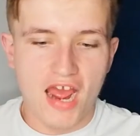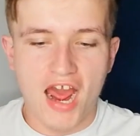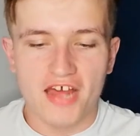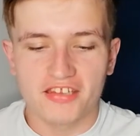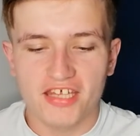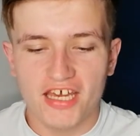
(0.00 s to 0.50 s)

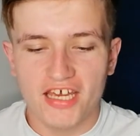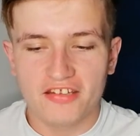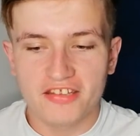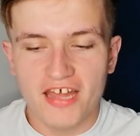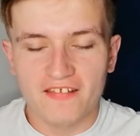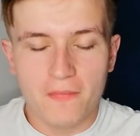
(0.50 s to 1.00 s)
And
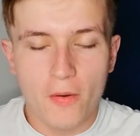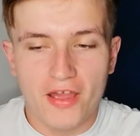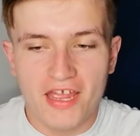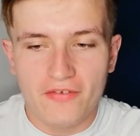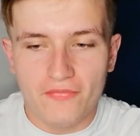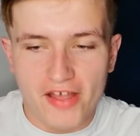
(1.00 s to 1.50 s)
then that's
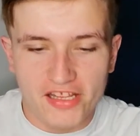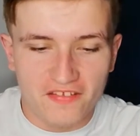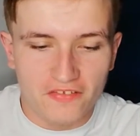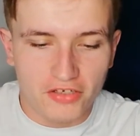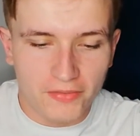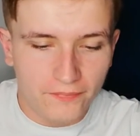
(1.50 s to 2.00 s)
about it really.
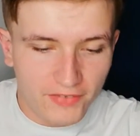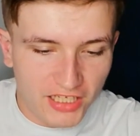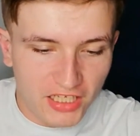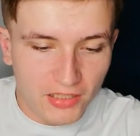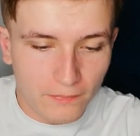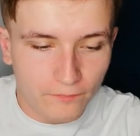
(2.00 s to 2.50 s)
So I didn't
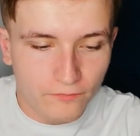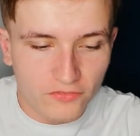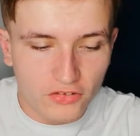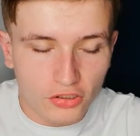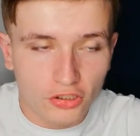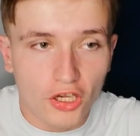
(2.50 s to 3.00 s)
really
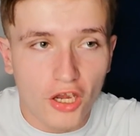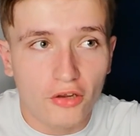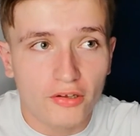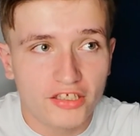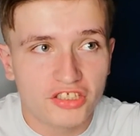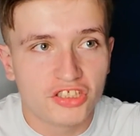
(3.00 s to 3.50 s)

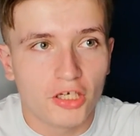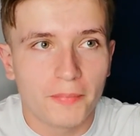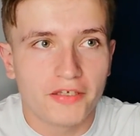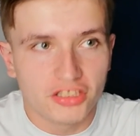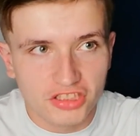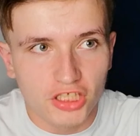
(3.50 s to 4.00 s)
go like
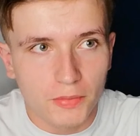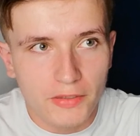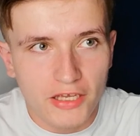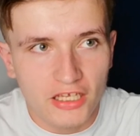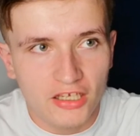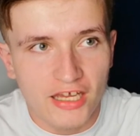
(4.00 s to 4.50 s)
shopping,
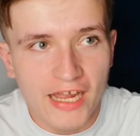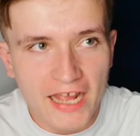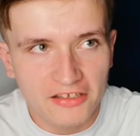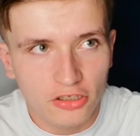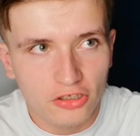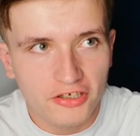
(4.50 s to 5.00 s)
shopping. I
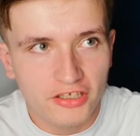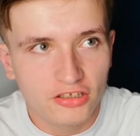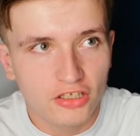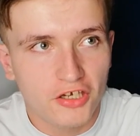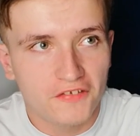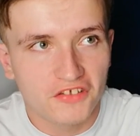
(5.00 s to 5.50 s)
had a look
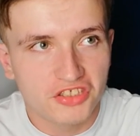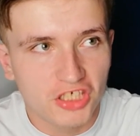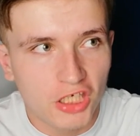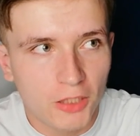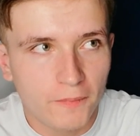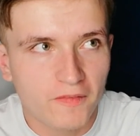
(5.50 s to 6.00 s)
in loads of
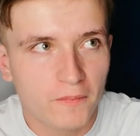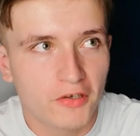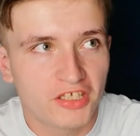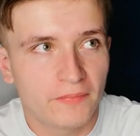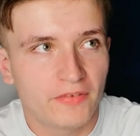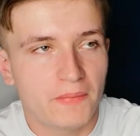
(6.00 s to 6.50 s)
shops, but
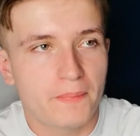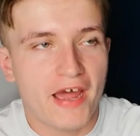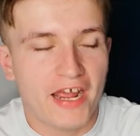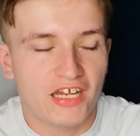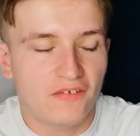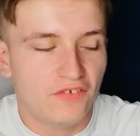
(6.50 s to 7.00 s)
I didn't really
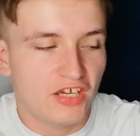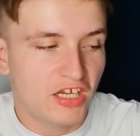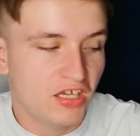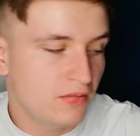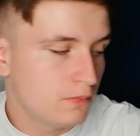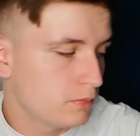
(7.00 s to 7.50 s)
buy
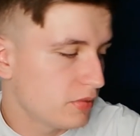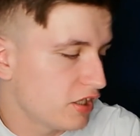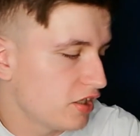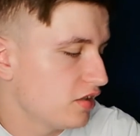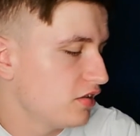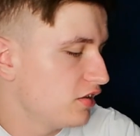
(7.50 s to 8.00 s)
anything.
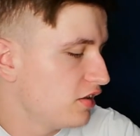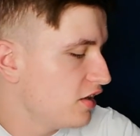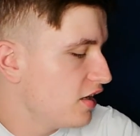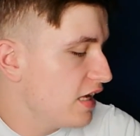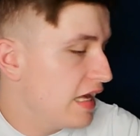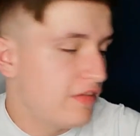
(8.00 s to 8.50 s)
But
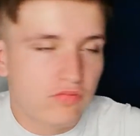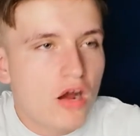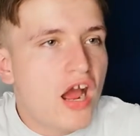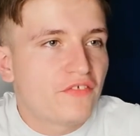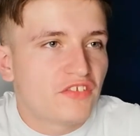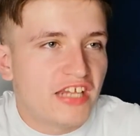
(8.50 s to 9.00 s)
it was
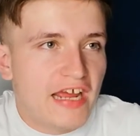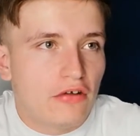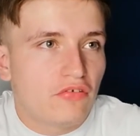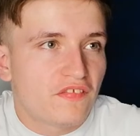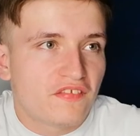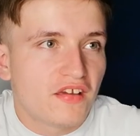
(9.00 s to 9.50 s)
worth it
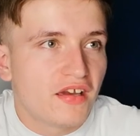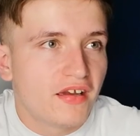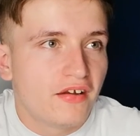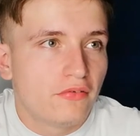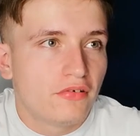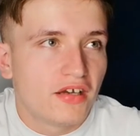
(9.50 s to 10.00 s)
out. So
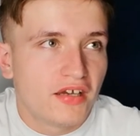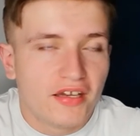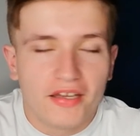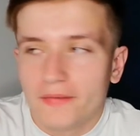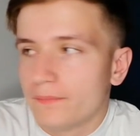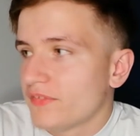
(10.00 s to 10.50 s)

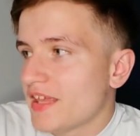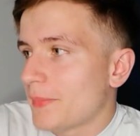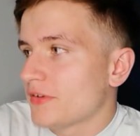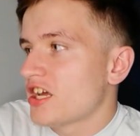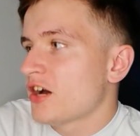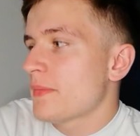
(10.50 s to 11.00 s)
um, yeah,
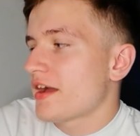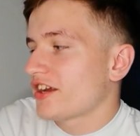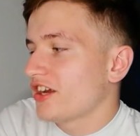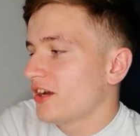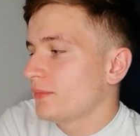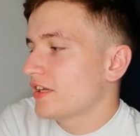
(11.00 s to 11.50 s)
but now I'm back
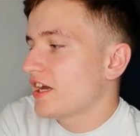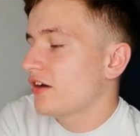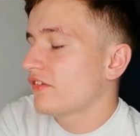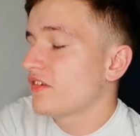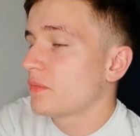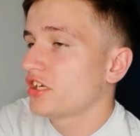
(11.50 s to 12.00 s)
home
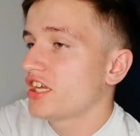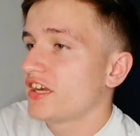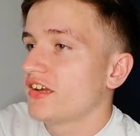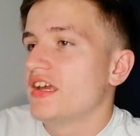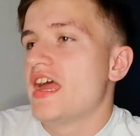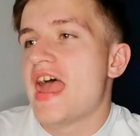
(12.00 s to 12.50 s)
now, so I'm
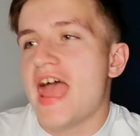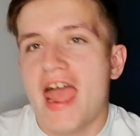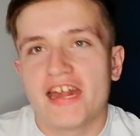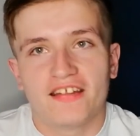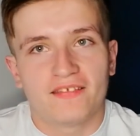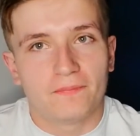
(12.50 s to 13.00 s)
gonna
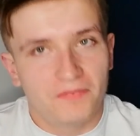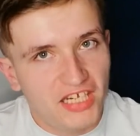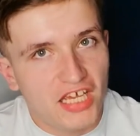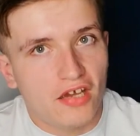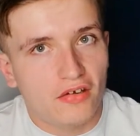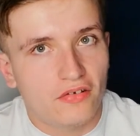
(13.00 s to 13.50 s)
edit some
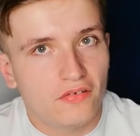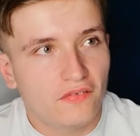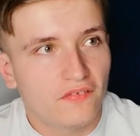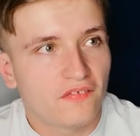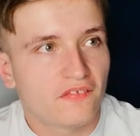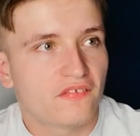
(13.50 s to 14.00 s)

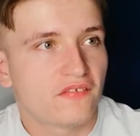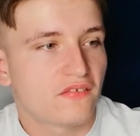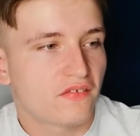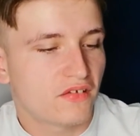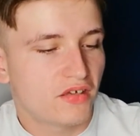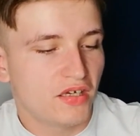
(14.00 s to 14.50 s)
videos
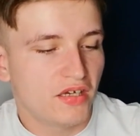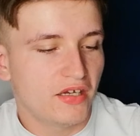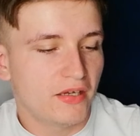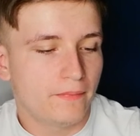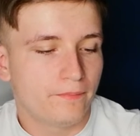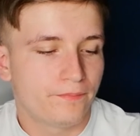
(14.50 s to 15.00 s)

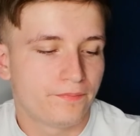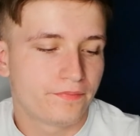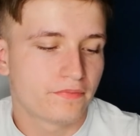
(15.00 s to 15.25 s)
um,